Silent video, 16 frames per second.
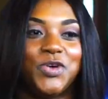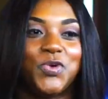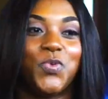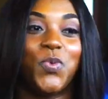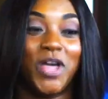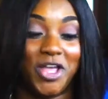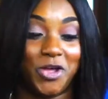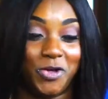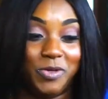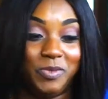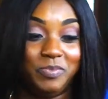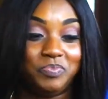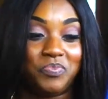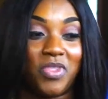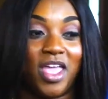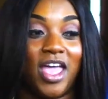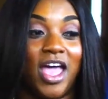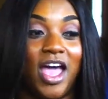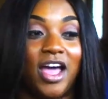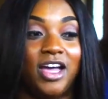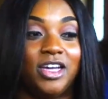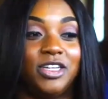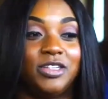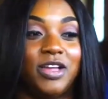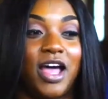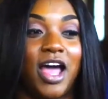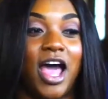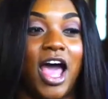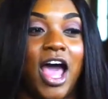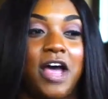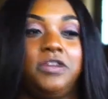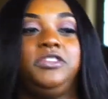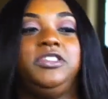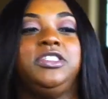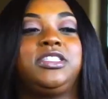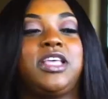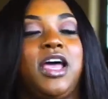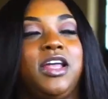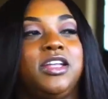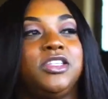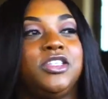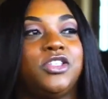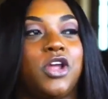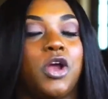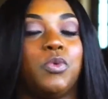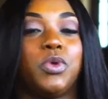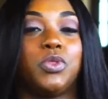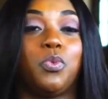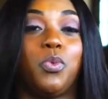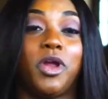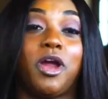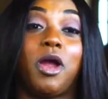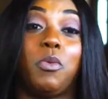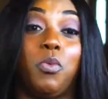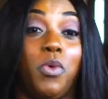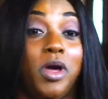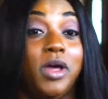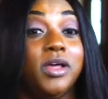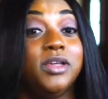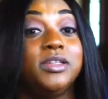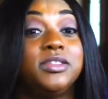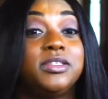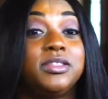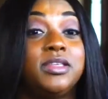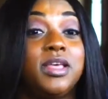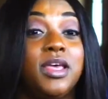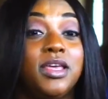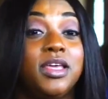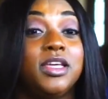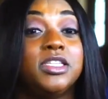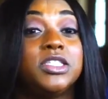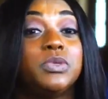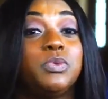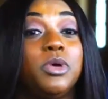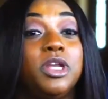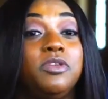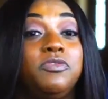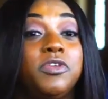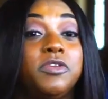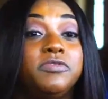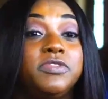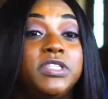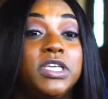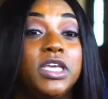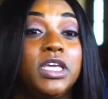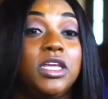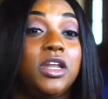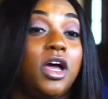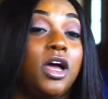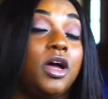Well, uh, I'll just kind of start with where I was in 2015.